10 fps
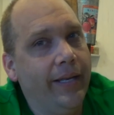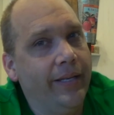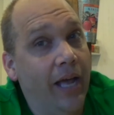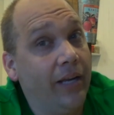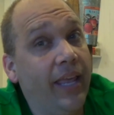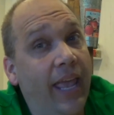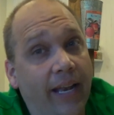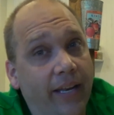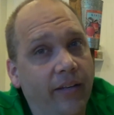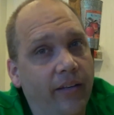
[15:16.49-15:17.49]
Not in
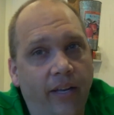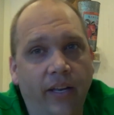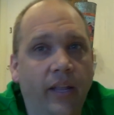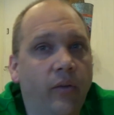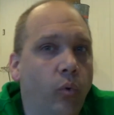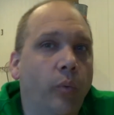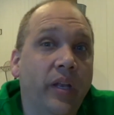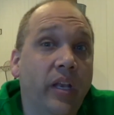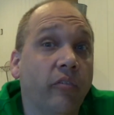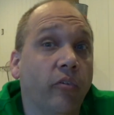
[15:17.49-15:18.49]
canning. It will
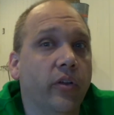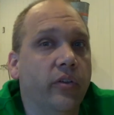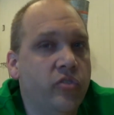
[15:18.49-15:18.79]
be different.